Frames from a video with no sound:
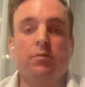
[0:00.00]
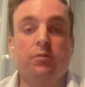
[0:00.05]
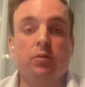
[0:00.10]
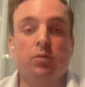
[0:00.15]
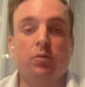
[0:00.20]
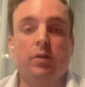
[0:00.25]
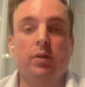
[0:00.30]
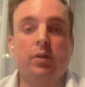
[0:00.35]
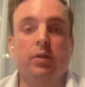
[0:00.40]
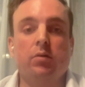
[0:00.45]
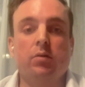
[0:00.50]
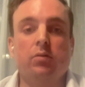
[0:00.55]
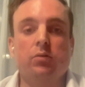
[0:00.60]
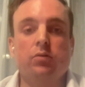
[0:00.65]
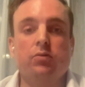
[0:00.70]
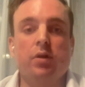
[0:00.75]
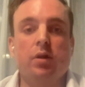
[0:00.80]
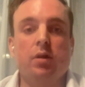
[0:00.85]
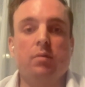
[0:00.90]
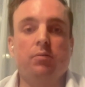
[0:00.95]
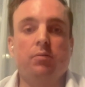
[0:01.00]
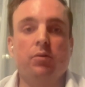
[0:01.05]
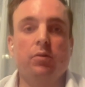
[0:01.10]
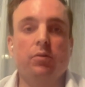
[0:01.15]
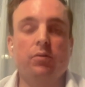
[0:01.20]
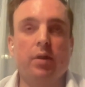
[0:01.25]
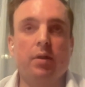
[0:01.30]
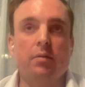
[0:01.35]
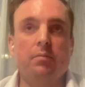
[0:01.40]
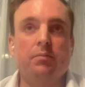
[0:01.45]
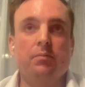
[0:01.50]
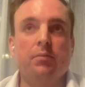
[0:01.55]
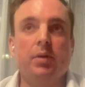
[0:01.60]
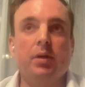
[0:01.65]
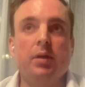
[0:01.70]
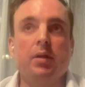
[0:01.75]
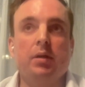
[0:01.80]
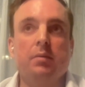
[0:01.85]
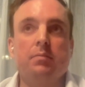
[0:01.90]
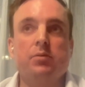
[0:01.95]
full clinical trial program
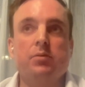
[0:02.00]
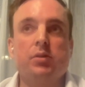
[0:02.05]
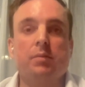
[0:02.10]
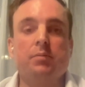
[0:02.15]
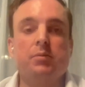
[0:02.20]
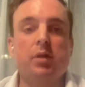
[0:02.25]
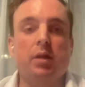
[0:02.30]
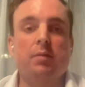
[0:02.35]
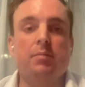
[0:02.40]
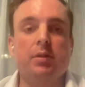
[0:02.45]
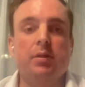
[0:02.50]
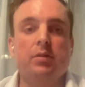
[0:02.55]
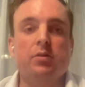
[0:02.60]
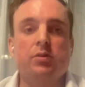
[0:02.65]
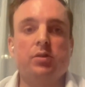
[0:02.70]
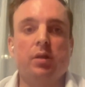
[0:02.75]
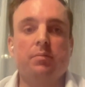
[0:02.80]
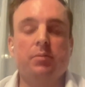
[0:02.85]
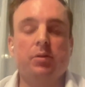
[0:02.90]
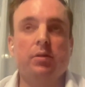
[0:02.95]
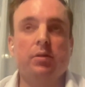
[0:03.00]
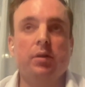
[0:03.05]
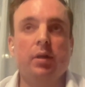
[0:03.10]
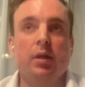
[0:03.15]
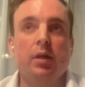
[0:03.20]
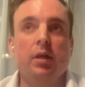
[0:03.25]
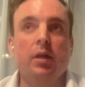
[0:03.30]
um, sometime in the summer.